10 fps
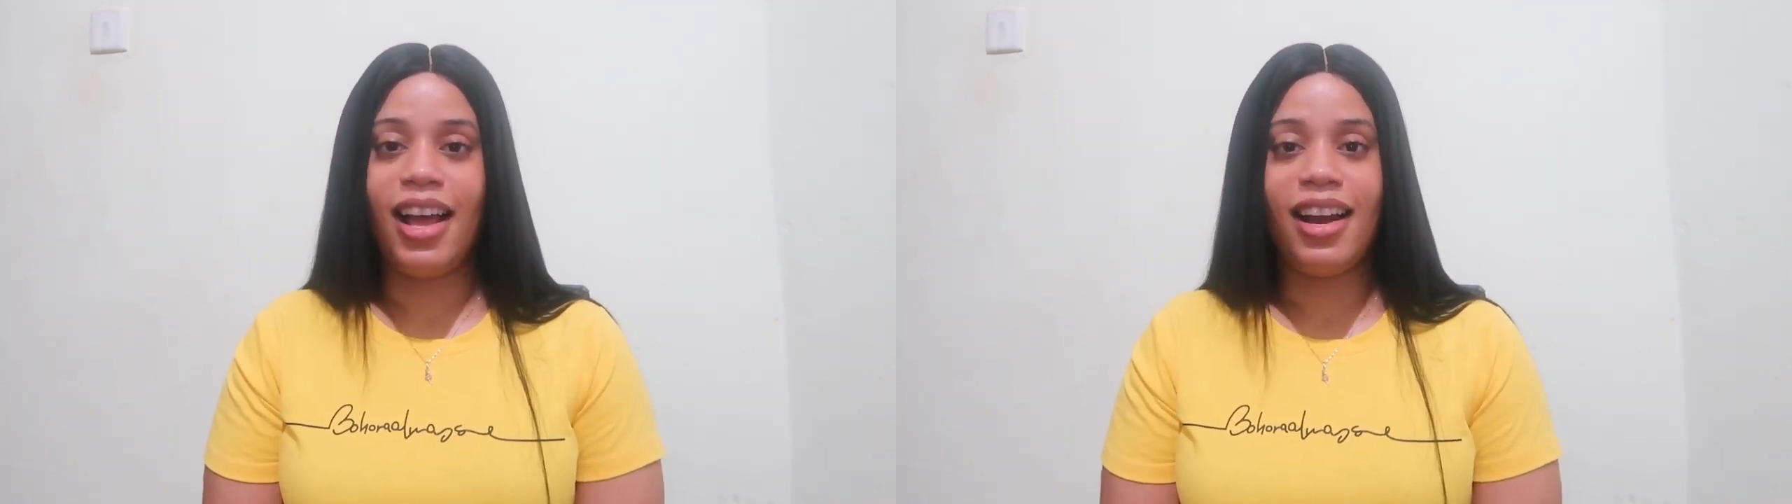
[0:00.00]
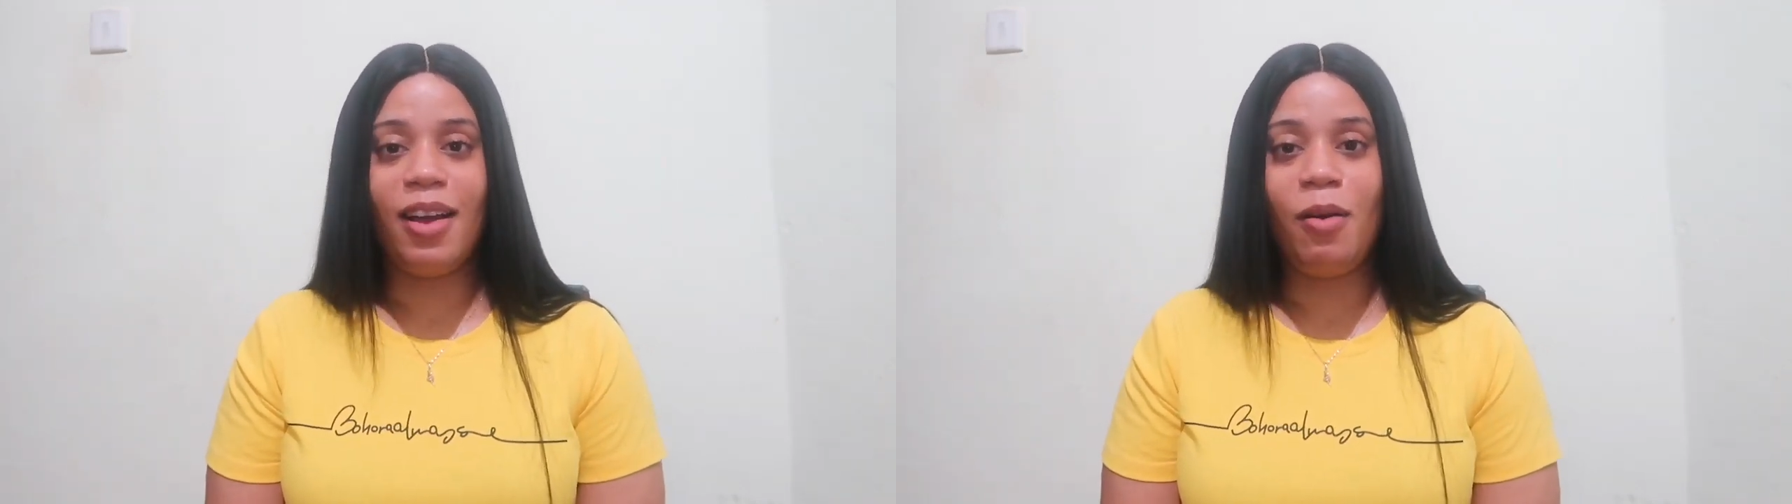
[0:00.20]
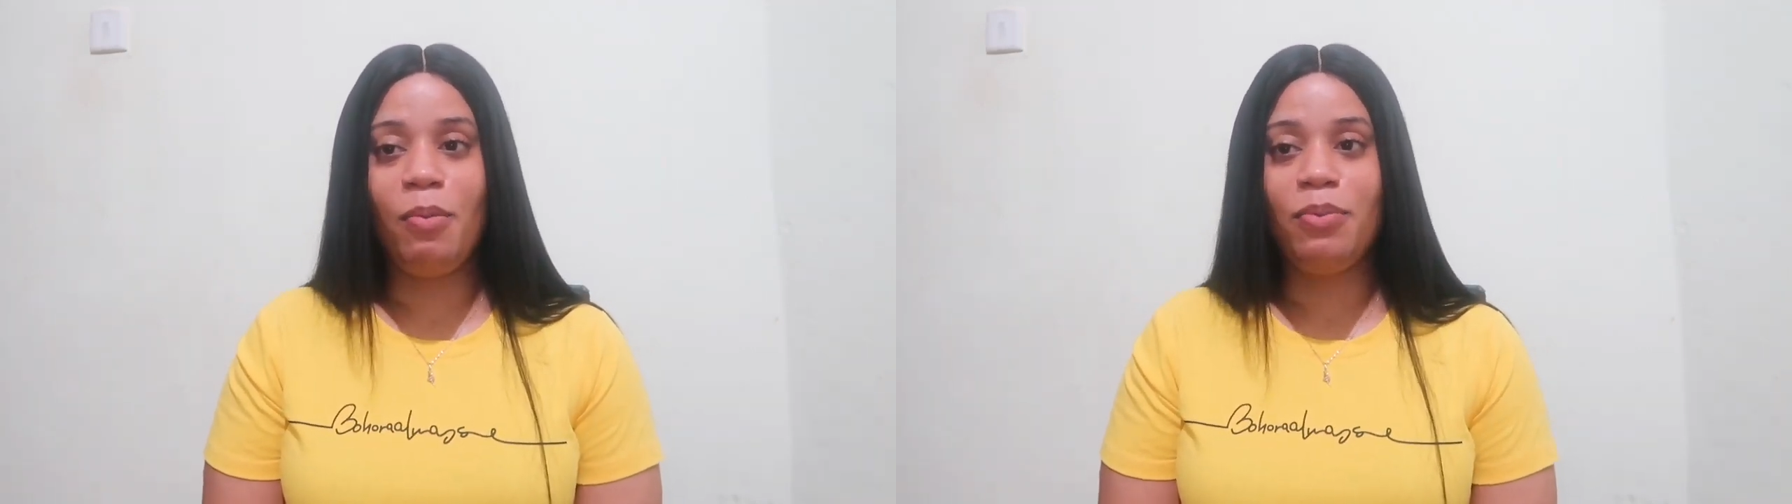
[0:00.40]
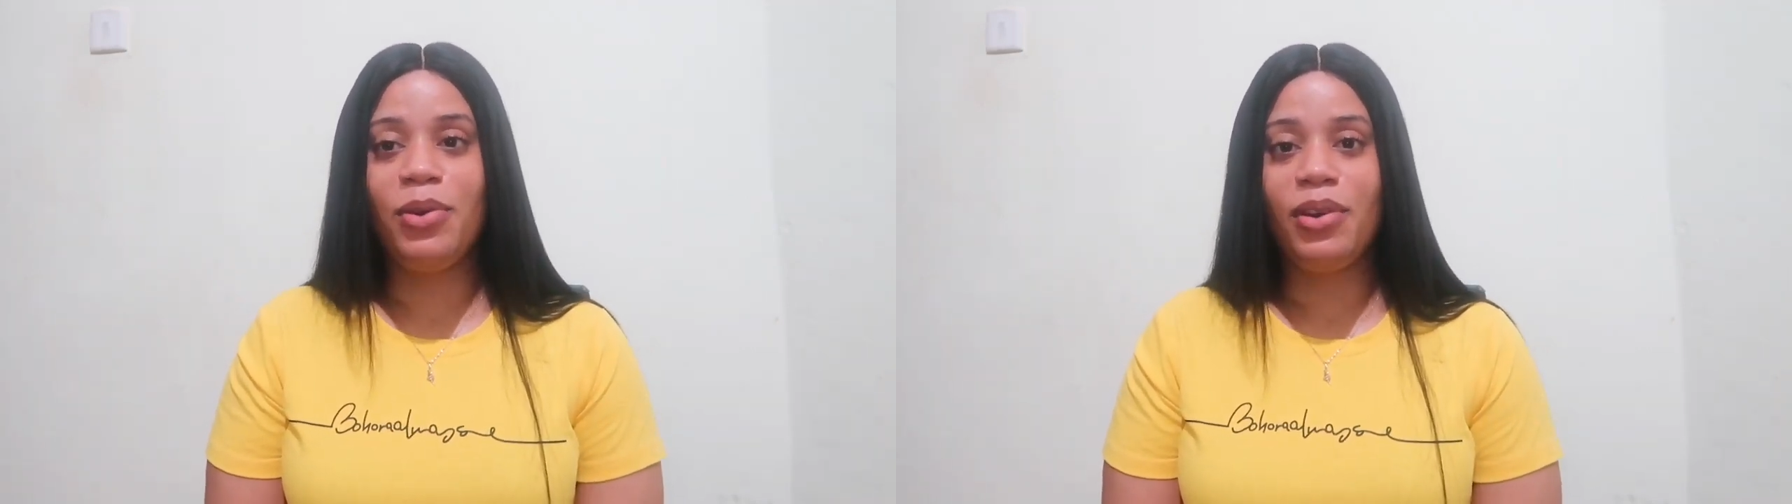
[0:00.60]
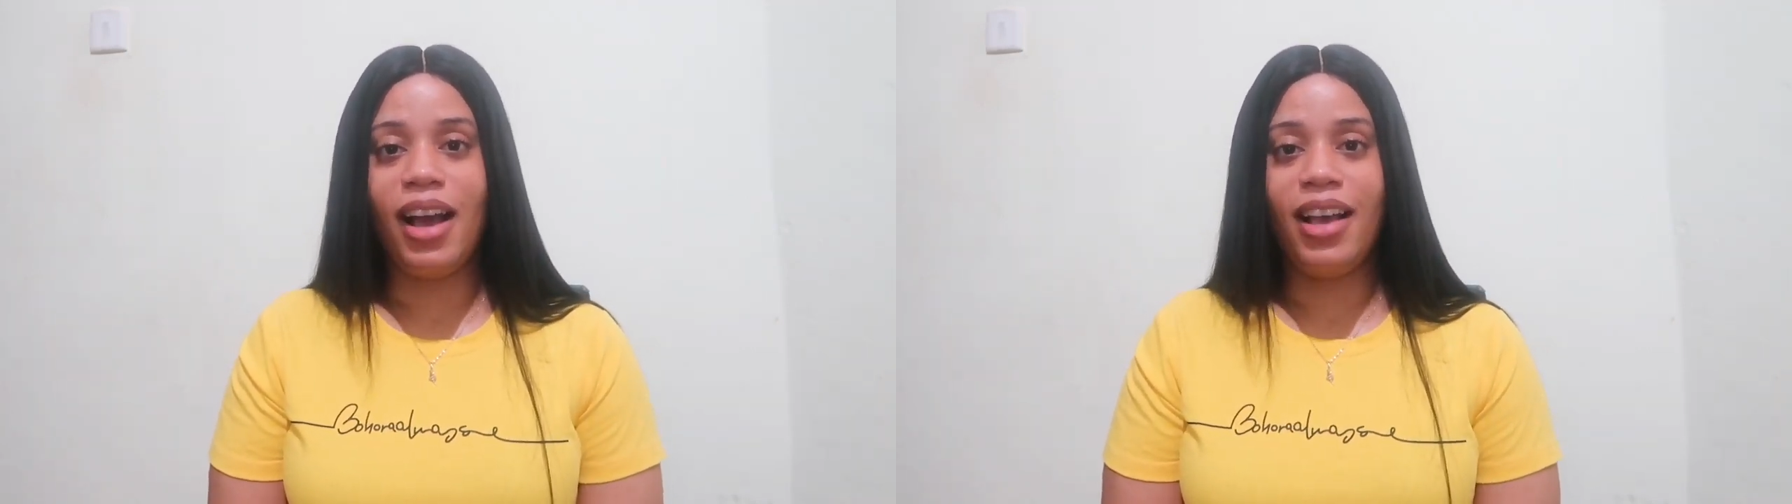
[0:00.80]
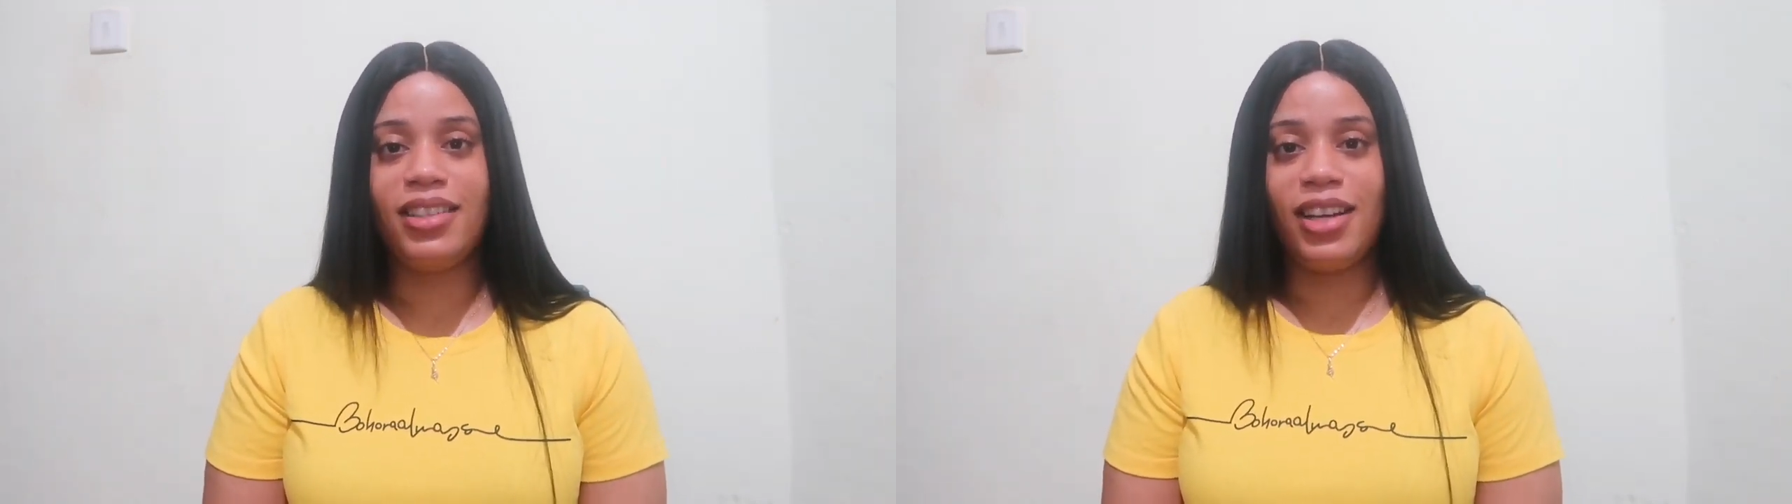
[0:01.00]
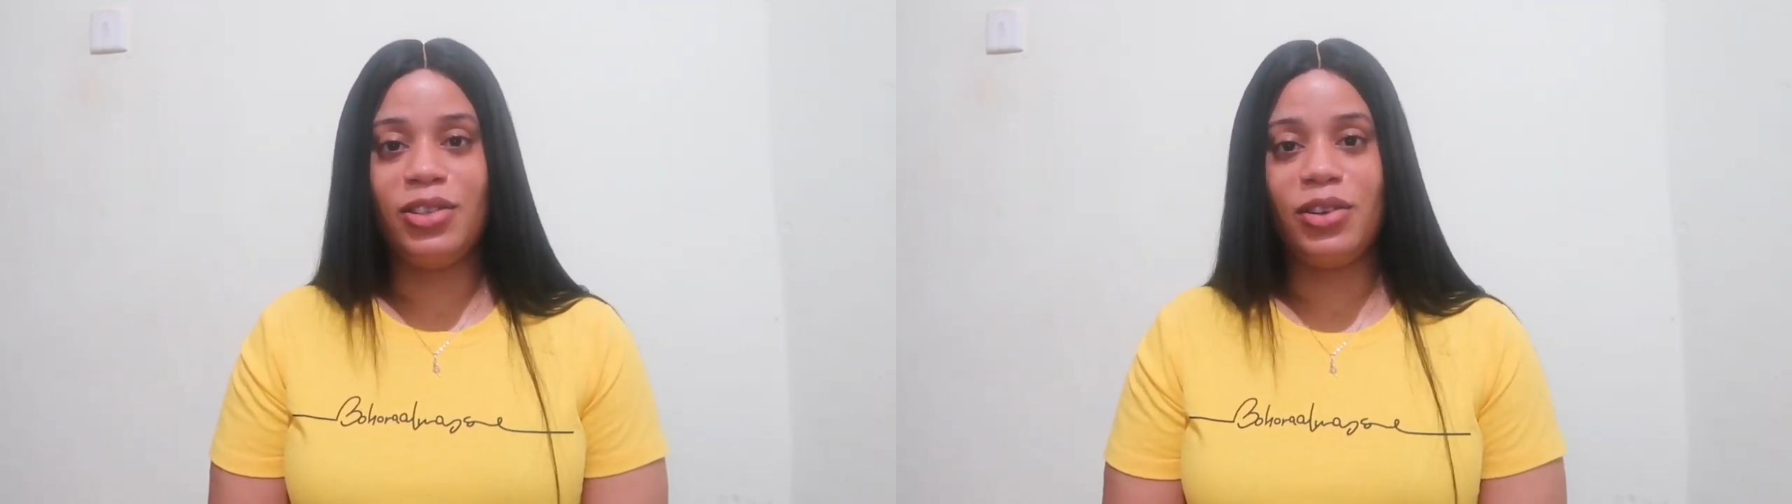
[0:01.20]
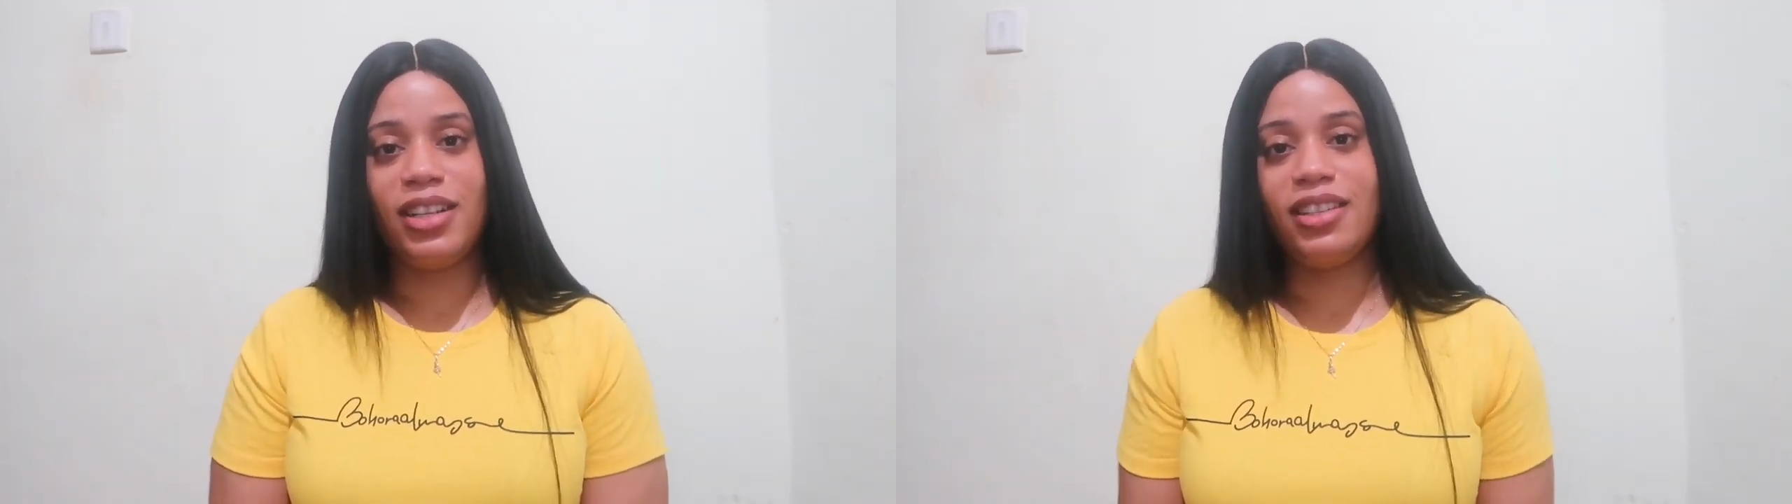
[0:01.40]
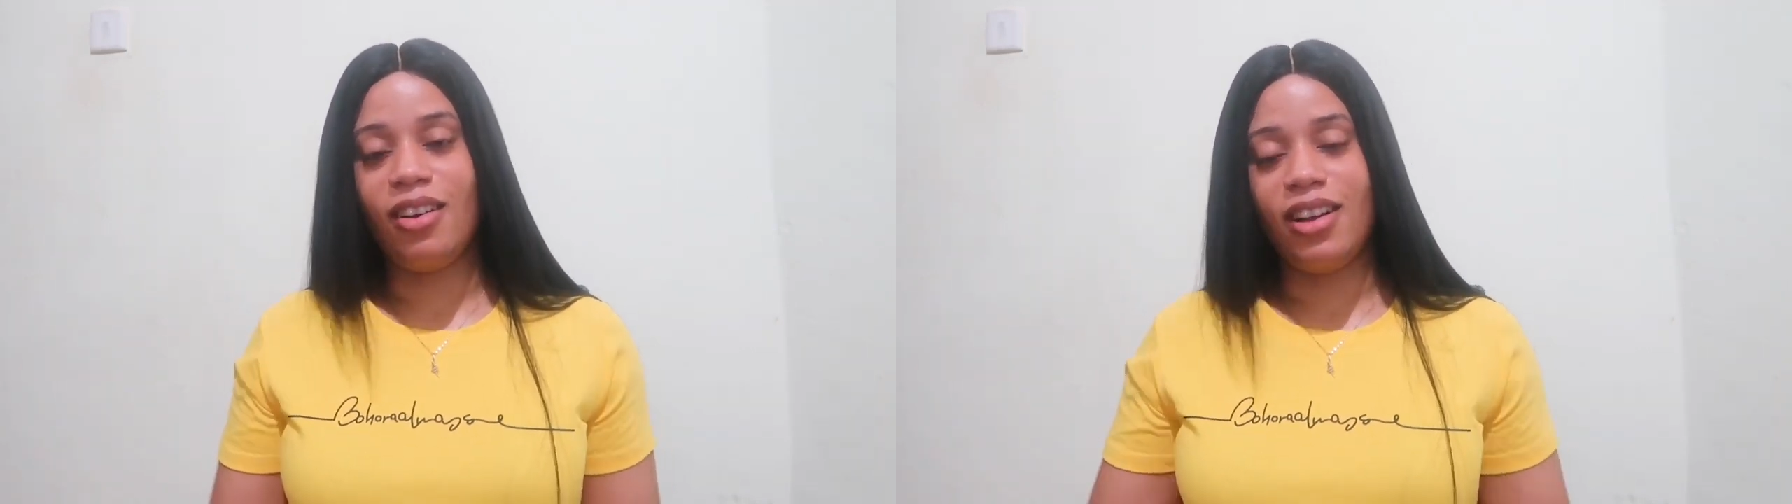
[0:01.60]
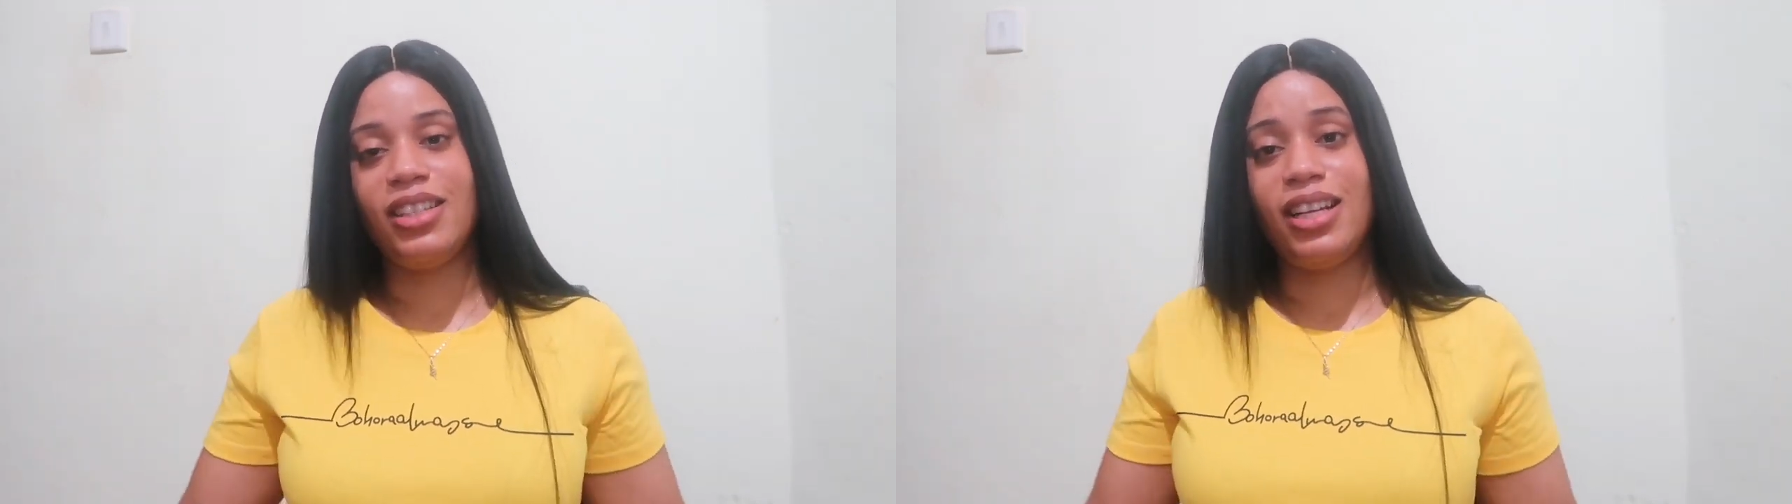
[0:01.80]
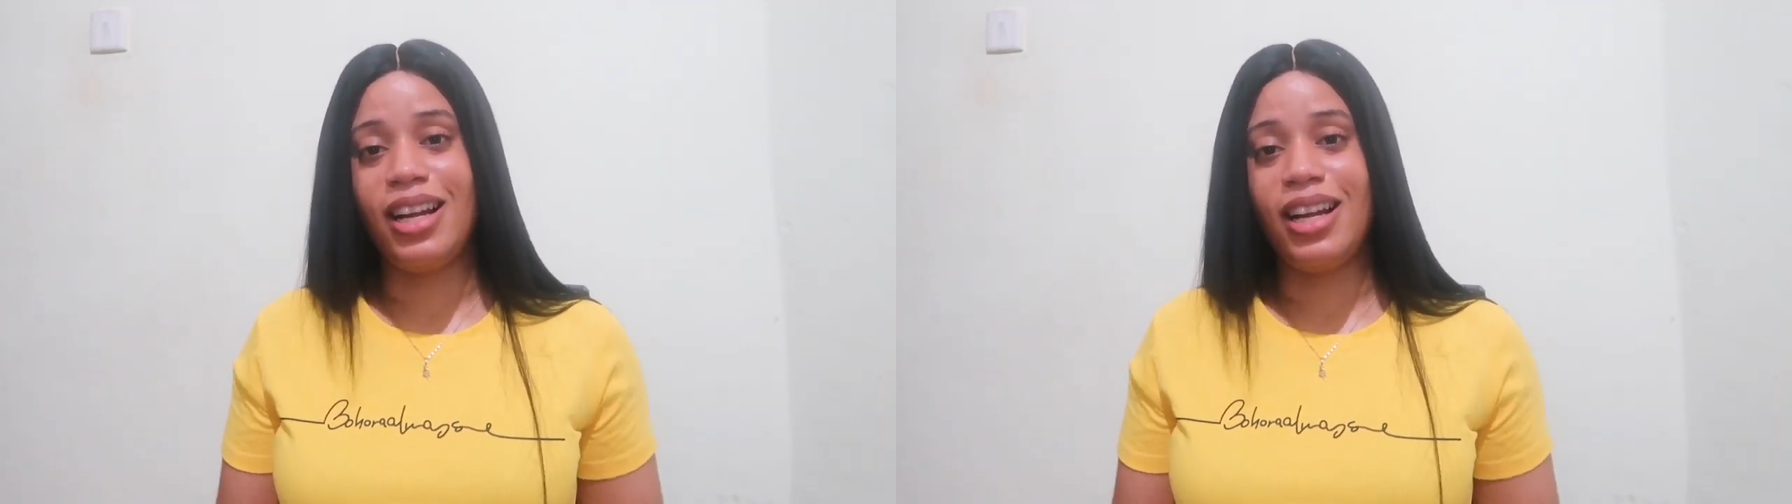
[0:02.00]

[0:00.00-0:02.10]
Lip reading: and I hope you guys enjoy this content,